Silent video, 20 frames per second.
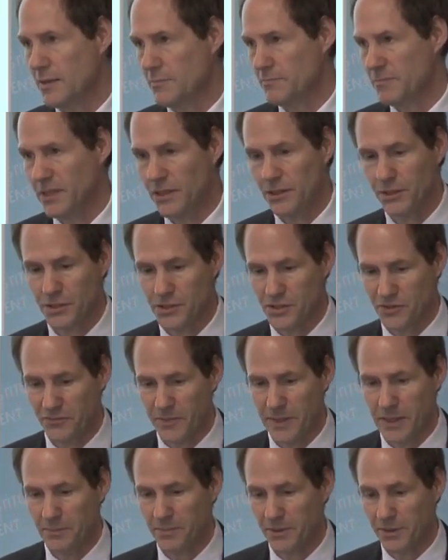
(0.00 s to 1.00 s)
millions of
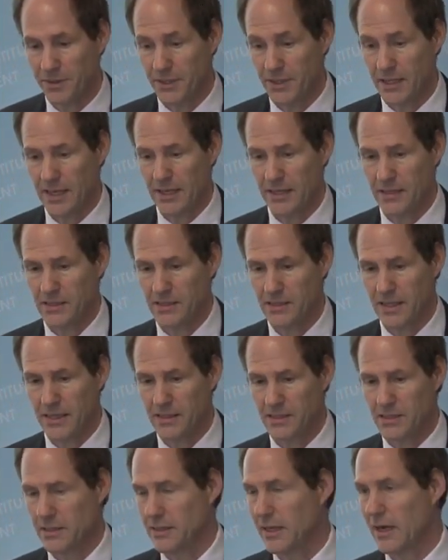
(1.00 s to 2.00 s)
people in the United
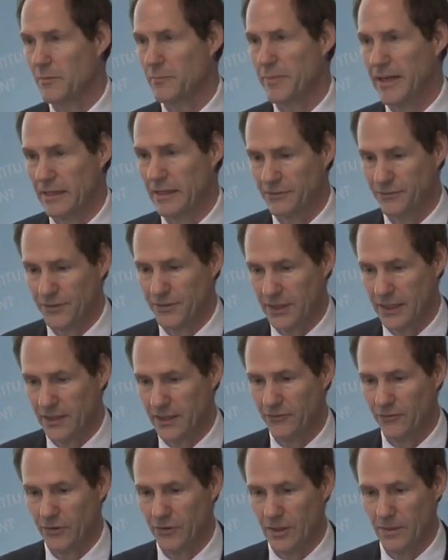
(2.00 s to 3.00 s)
States are now benefiting
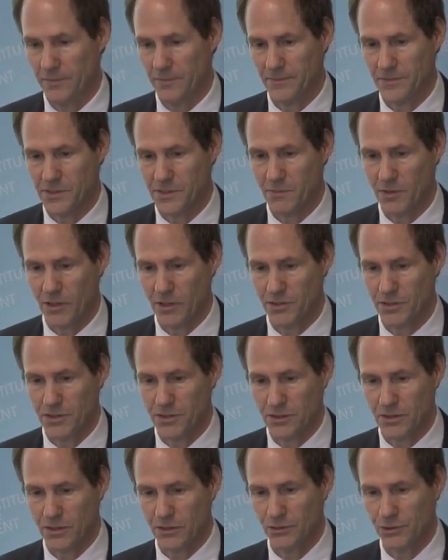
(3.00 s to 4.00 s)
from smart
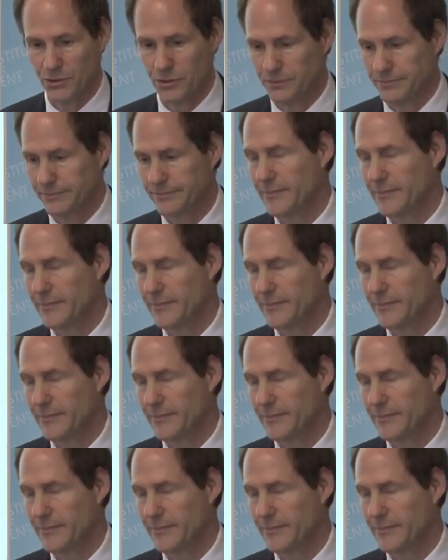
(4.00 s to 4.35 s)
disclosure.